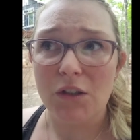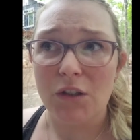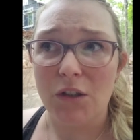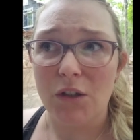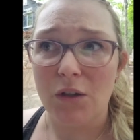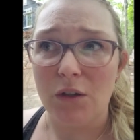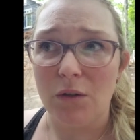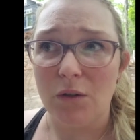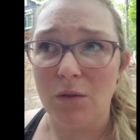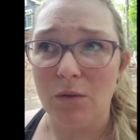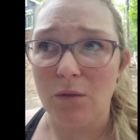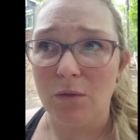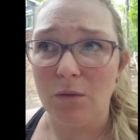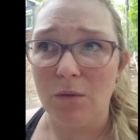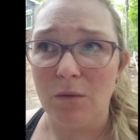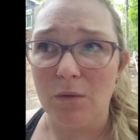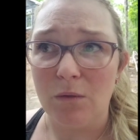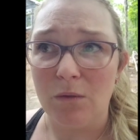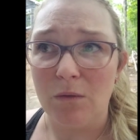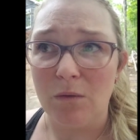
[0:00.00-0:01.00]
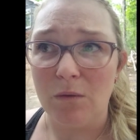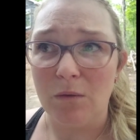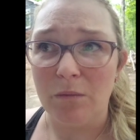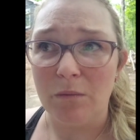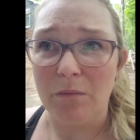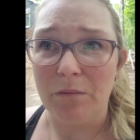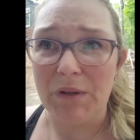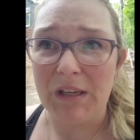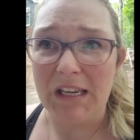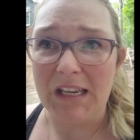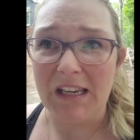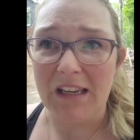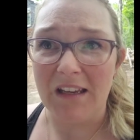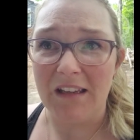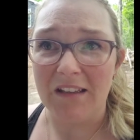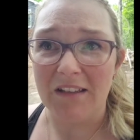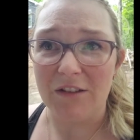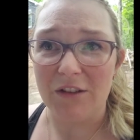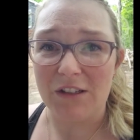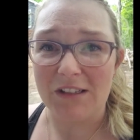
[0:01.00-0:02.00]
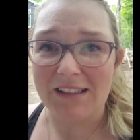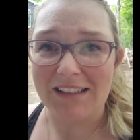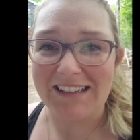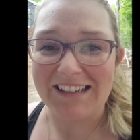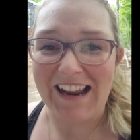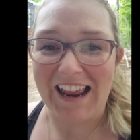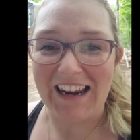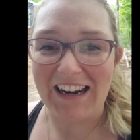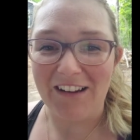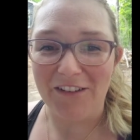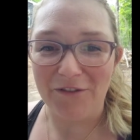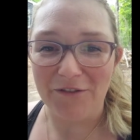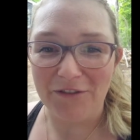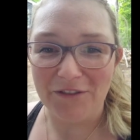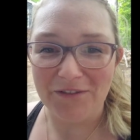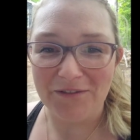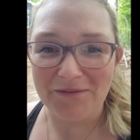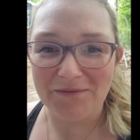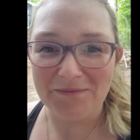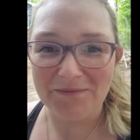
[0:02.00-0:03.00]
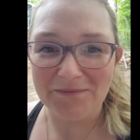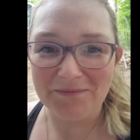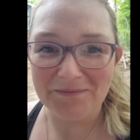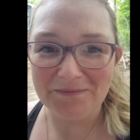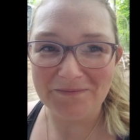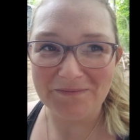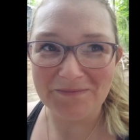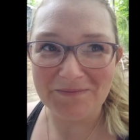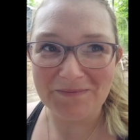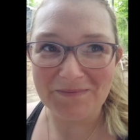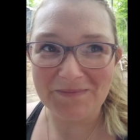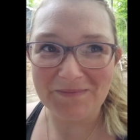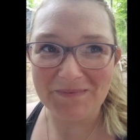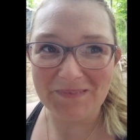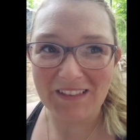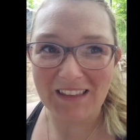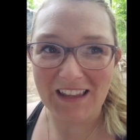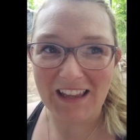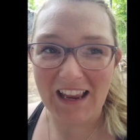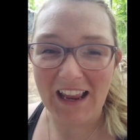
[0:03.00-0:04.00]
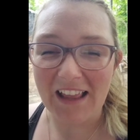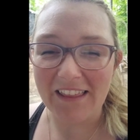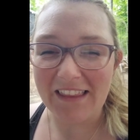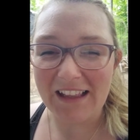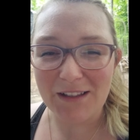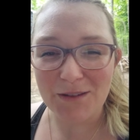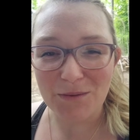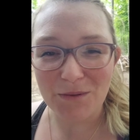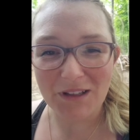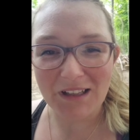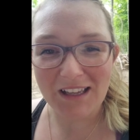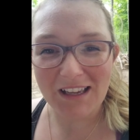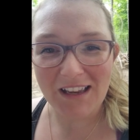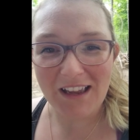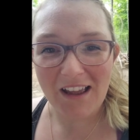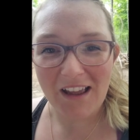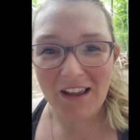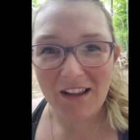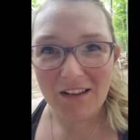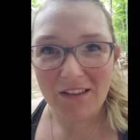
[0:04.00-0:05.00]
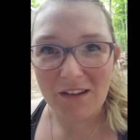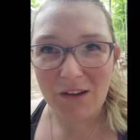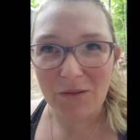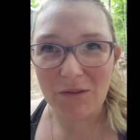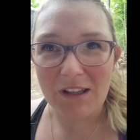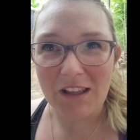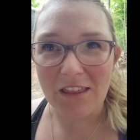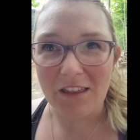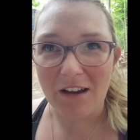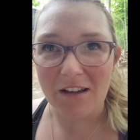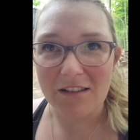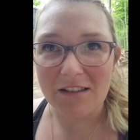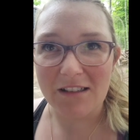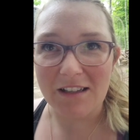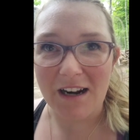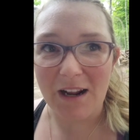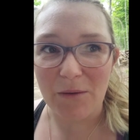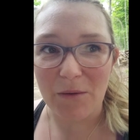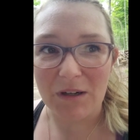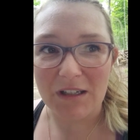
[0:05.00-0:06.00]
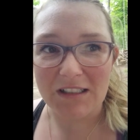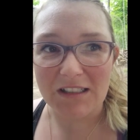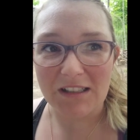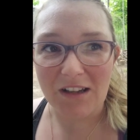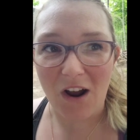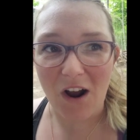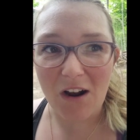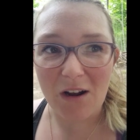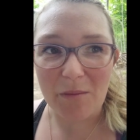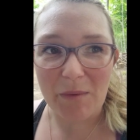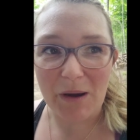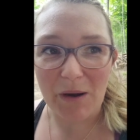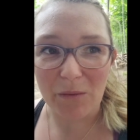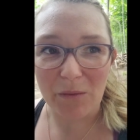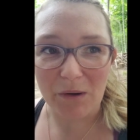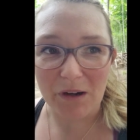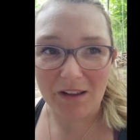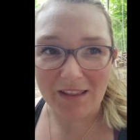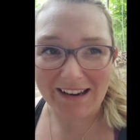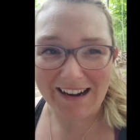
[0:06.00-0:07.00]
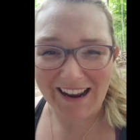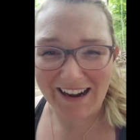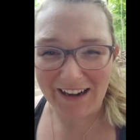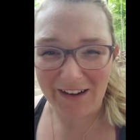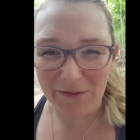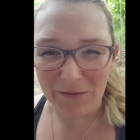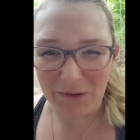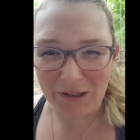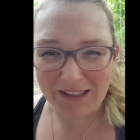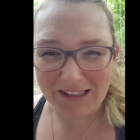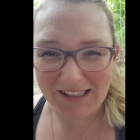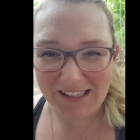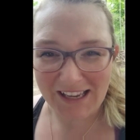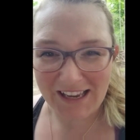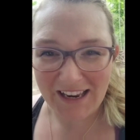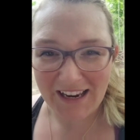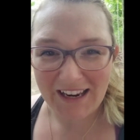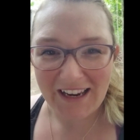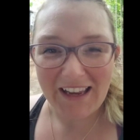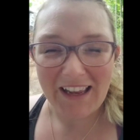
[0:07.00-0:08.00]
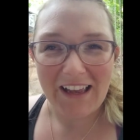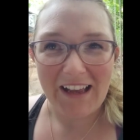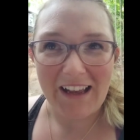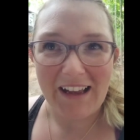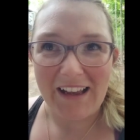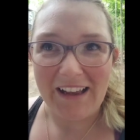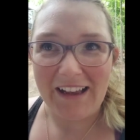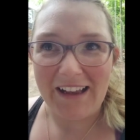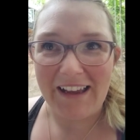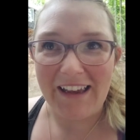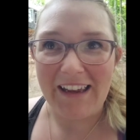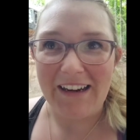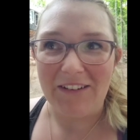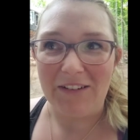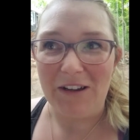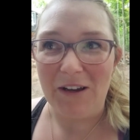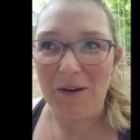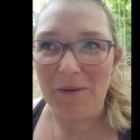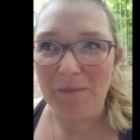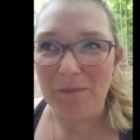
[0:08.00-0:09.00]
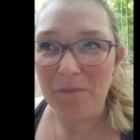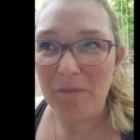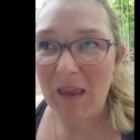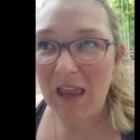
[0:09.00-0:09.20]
to be just negative. And that's really the only thoughts that I wanted to talk about were the negative ones. I don't know.